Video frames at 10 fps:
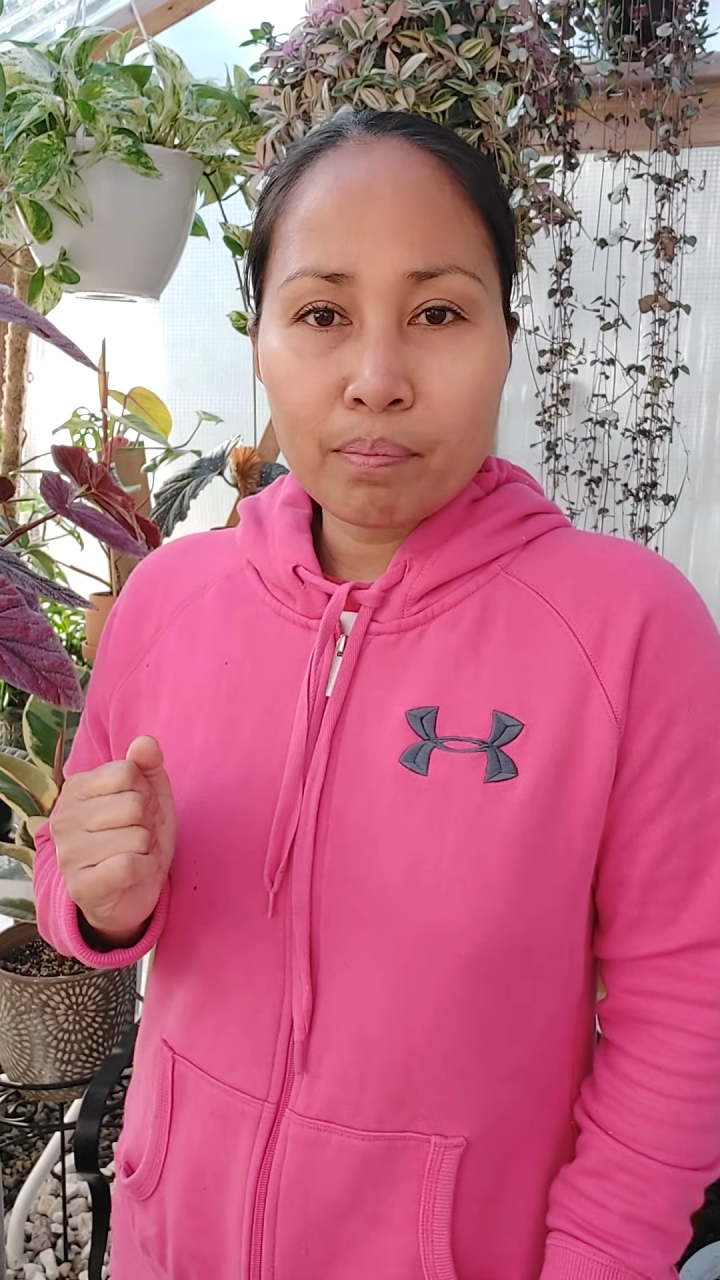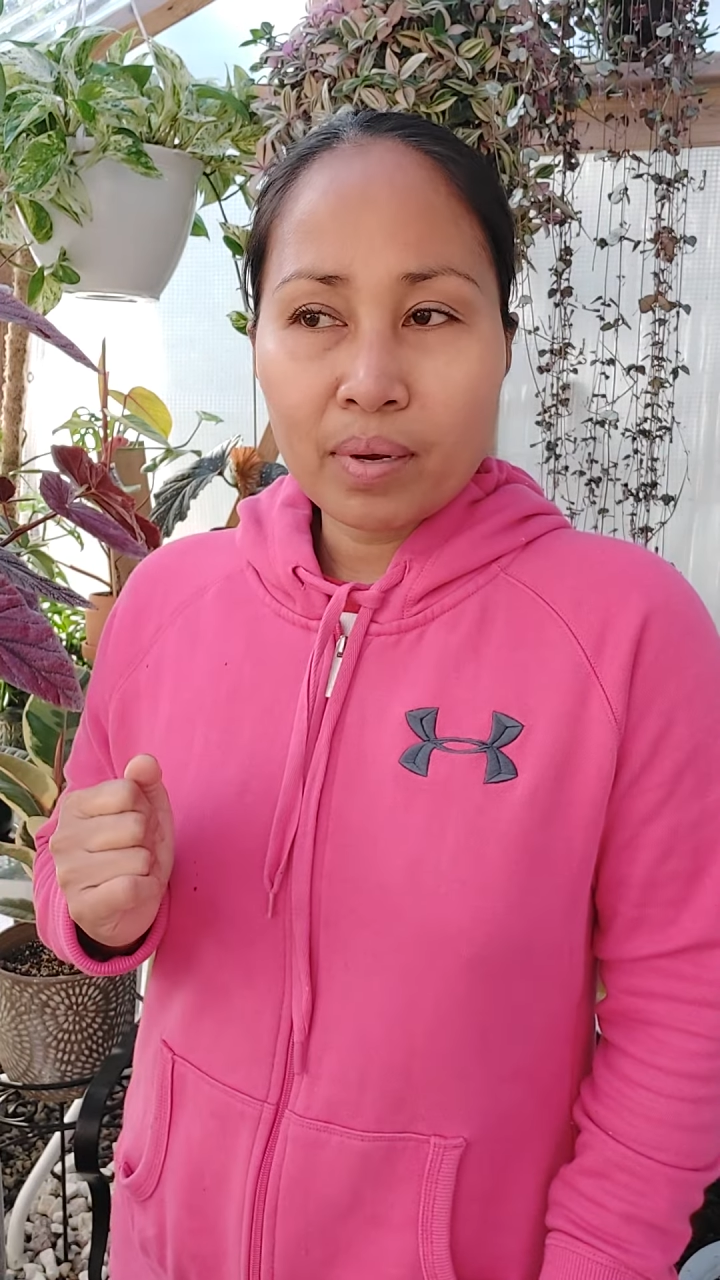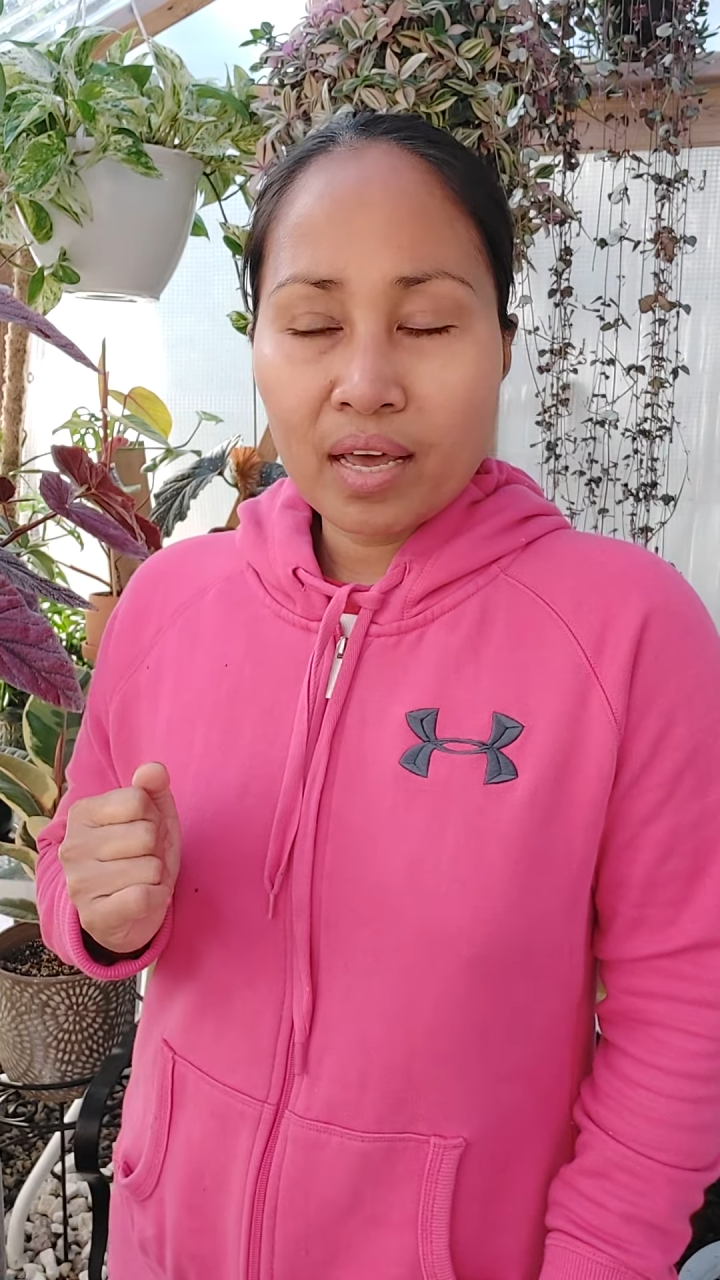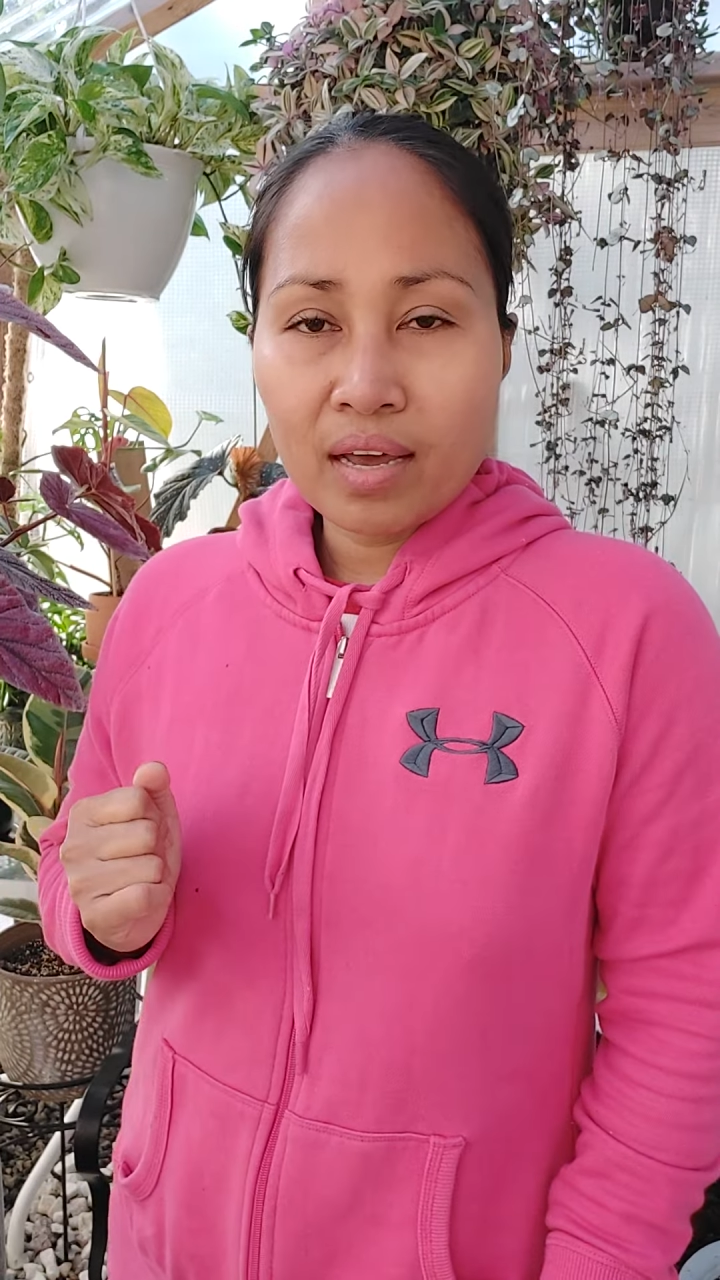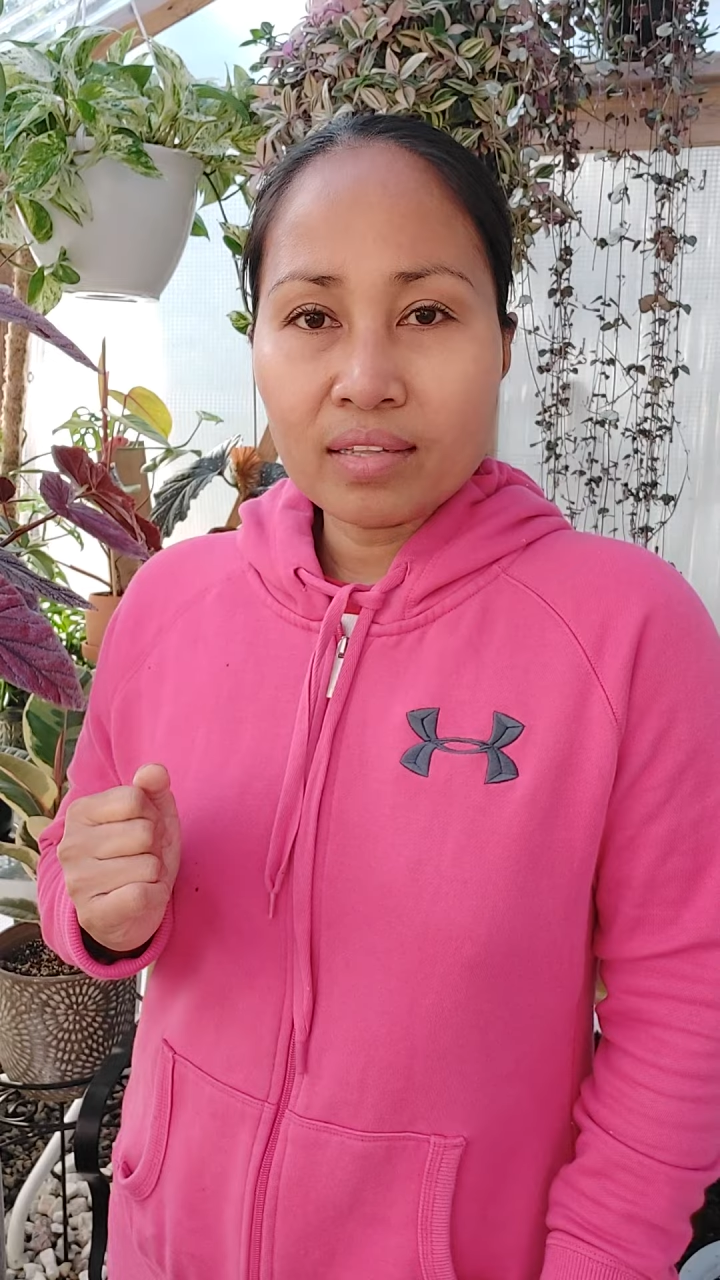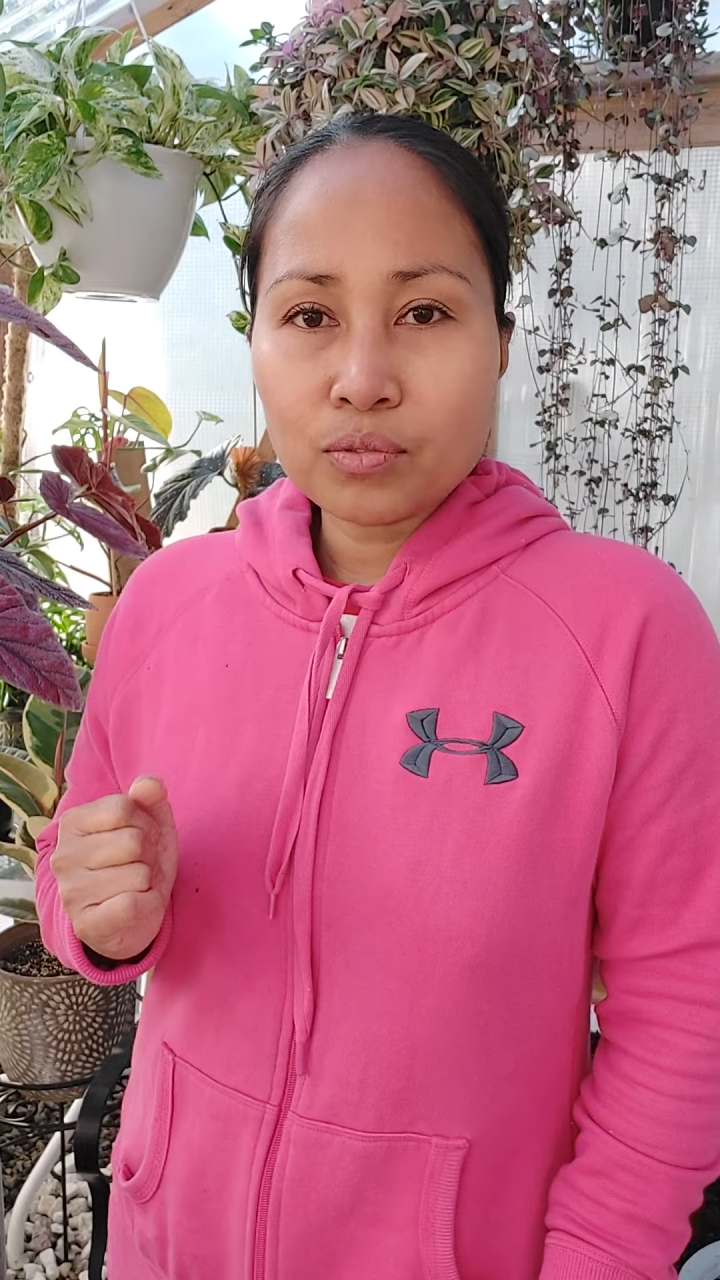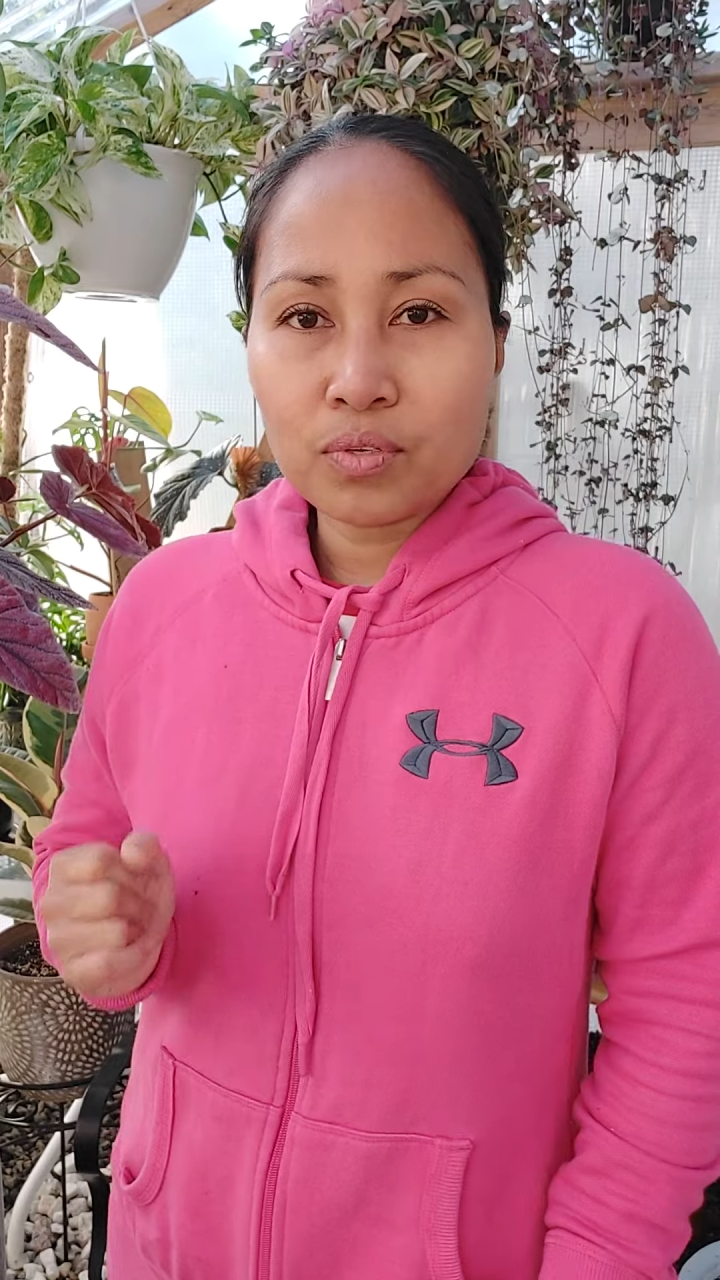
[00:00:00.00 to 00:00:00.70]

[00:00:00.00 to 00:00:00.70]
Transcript: plants,